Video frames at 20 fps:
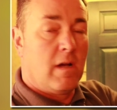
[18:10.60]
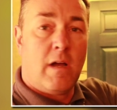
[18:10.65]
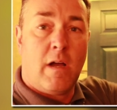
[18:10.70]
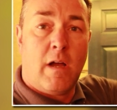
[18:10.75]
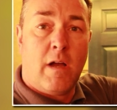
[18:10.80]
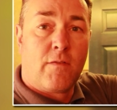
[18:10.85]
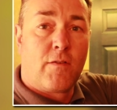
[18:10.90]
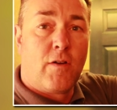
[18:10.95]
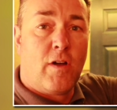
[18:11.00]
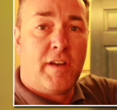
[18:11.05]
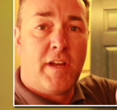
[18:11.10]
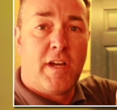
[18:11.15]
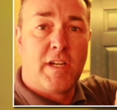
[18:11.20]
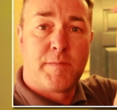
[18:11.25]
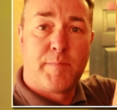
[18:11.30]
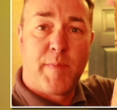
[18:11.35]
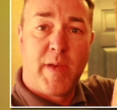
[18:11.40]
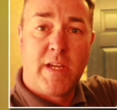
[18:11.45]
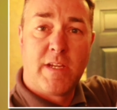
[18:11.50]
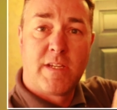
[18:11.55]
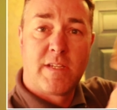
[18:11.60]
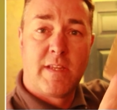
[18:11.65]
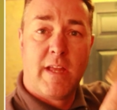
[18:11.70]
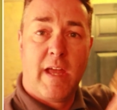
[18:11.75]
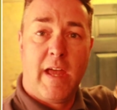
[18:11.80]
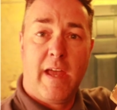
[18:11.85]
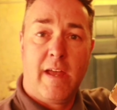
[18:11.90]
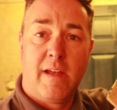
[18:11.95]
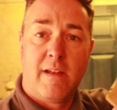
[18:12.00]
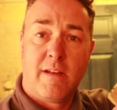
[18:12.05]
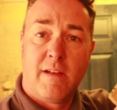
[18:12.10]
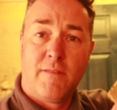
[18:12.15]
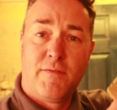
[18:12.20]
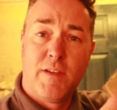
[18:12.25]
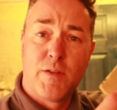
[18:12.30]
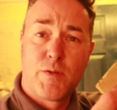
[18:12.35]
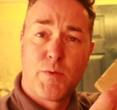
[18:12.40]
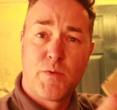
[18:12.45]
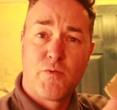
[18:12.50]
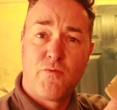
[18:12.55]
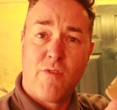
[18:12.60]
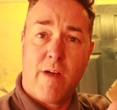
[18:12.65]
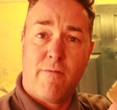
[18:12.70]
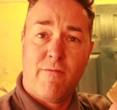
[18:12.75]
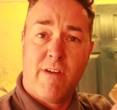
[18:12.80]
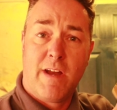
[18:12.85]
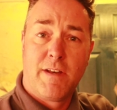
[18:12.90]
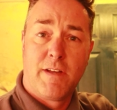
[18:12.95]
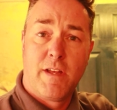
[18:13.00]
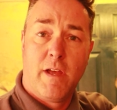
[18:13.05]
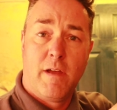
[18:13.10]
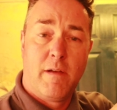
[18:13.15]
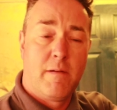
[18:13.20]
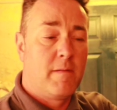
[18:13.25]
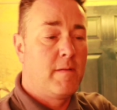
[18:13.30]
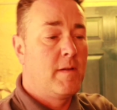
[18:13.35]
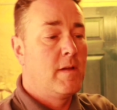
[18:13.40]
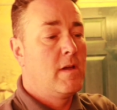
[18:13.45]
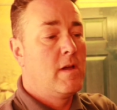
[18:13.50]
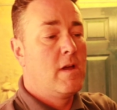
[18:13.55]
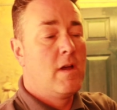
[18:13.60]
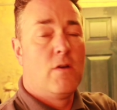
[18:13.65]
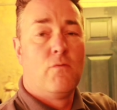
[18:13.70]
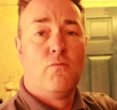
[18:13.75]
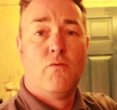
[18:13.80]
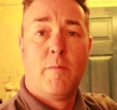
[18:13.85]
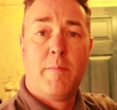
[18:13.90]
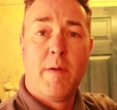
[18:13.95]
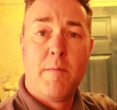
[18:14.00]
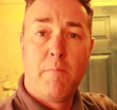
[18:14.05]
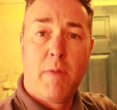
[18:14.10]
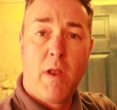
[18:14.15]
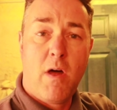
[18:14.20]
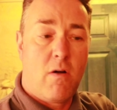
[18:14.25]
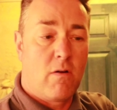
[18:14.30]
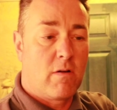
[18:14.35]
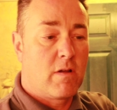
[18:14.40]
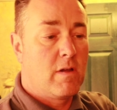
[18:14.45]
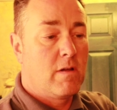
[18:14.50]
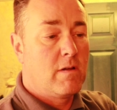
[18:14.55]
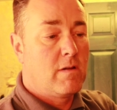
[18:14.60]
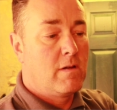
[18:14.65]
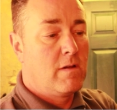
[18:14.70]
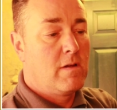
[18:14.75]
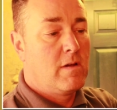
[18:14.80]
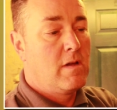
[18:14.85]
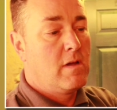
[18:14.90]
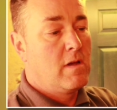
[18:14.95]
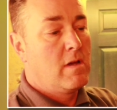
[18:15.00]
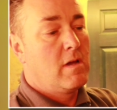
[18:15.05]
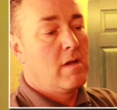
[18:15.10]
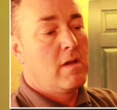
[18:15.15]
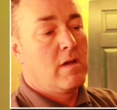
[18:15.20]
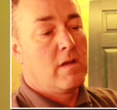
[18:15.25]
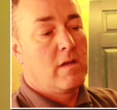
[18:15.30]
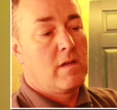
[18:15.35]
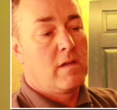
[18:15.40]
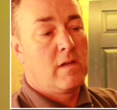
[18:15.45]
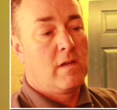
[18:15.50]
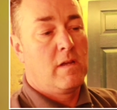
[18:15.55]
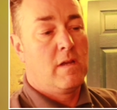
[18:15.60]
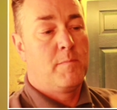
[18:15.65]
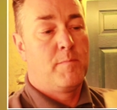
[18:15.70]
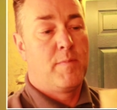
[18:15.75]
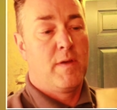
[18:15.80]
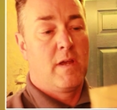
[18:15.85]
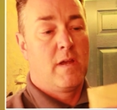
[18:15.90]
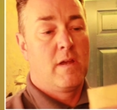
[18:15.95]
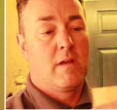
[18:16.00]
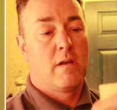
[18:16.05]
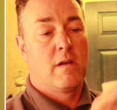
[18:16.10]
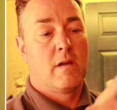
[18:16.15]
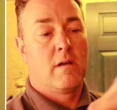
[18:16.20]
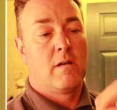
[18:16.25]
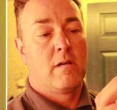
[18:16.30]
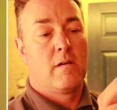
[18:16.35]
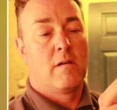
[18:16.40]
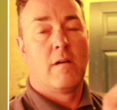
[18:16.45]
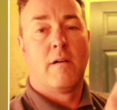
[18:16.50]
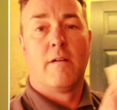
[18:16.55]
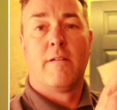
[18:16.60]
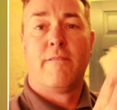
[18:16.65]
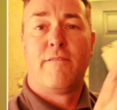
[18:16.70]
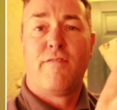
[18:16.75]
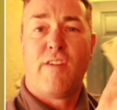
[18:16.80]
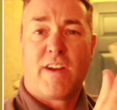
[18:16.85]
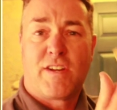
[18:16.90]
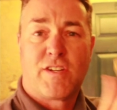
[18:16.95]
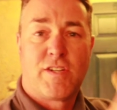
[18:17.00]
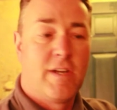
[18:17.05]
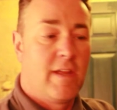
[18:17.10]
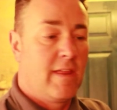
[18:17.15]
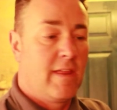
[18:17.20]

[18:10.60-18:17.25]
I've got a nice piece there. If this was wrapped around a rubbing block, you'd be a fraction of